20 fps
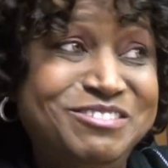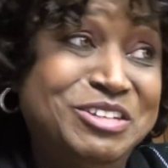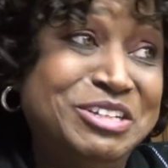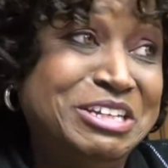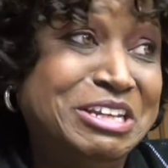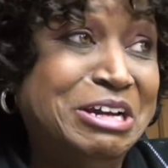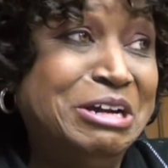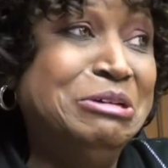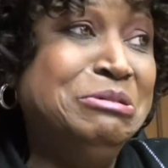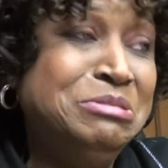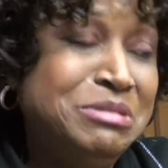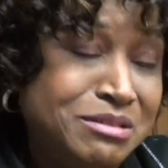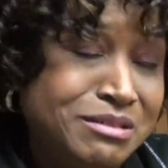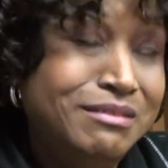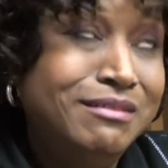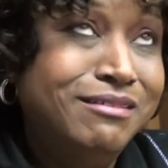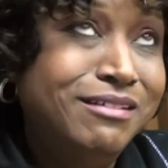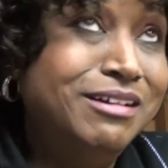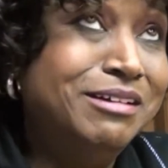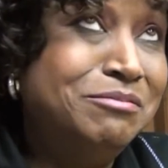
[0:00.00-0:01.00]
you know,
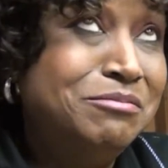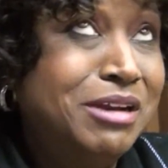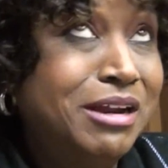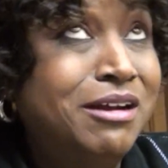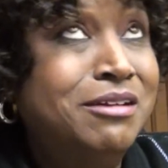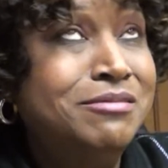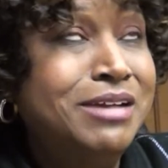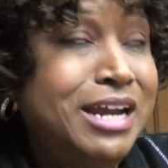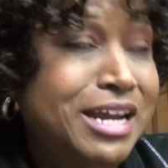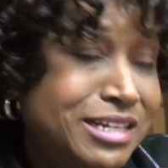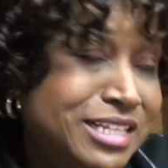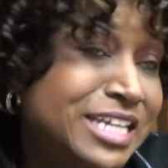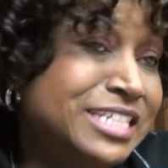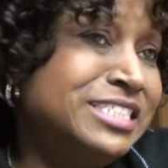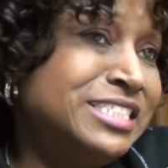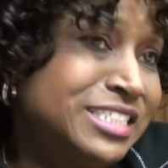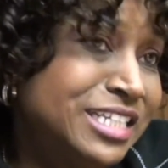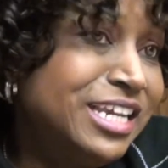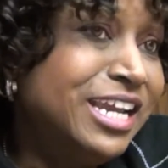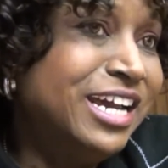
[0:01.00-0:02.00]
um, all right,
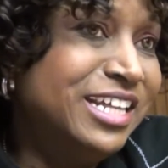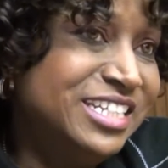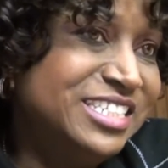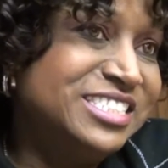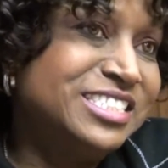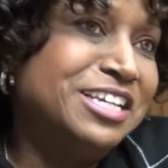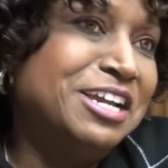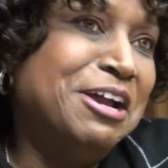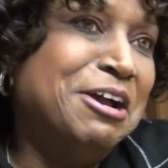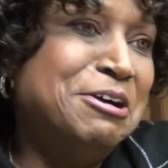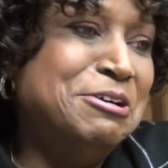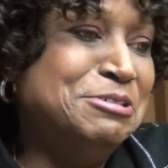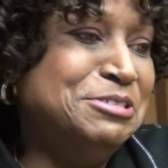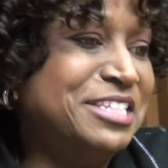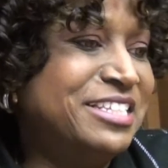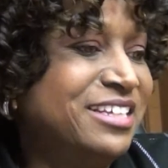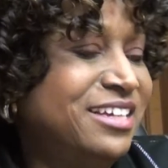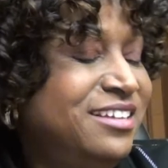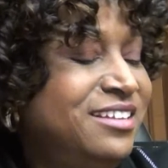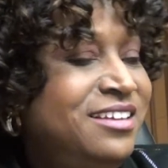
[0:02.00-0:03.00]
let's see how this
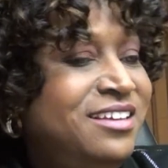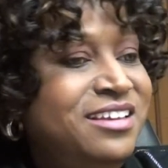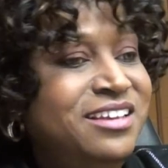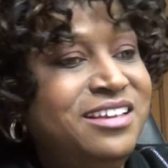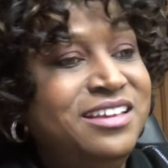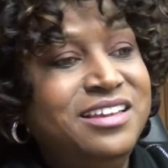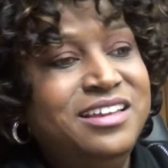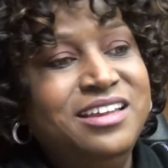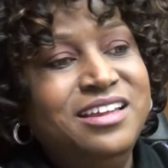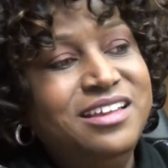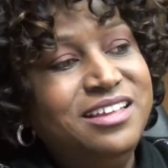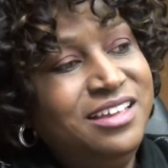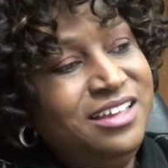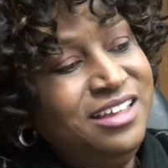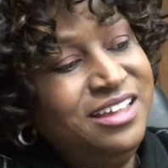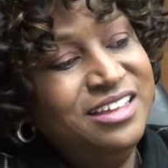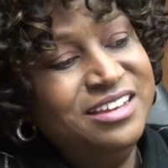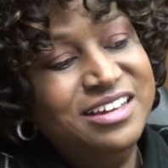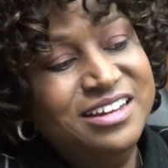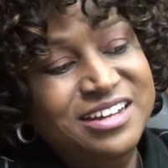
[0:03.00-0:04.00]
goes. And,
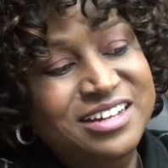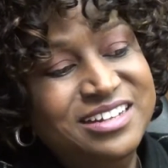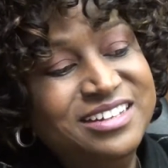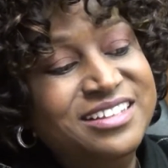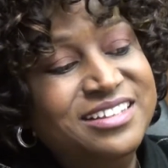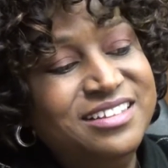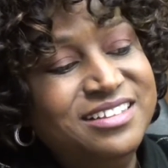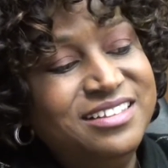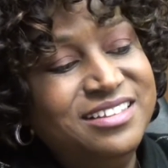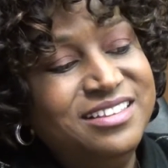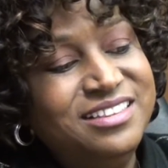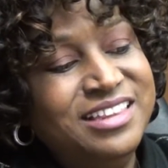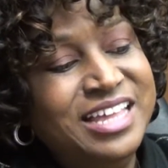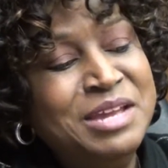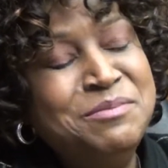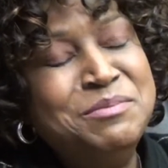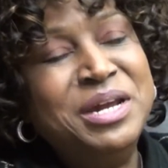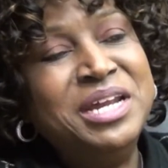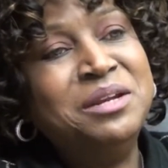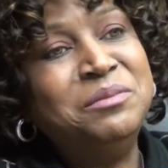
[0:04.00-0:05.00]
and uh,
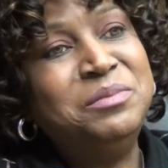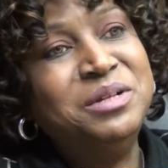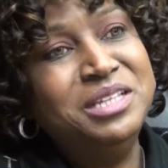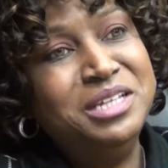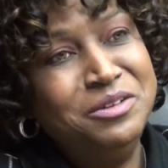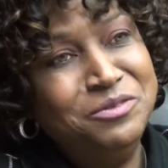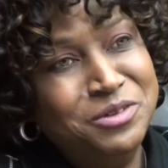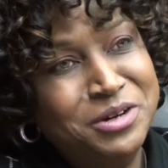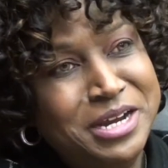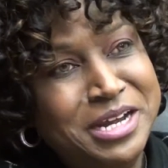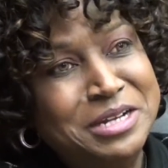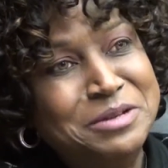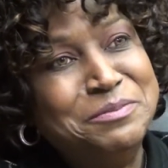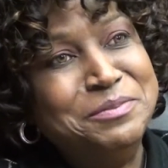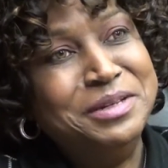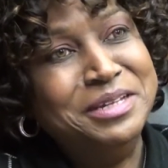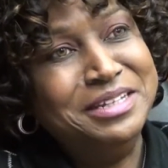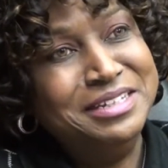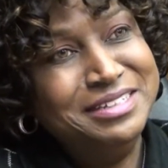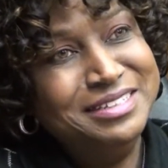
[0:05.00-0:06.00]
they made a believer out of
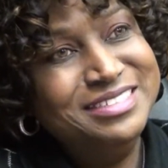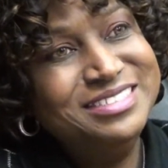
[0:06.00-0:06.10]
me.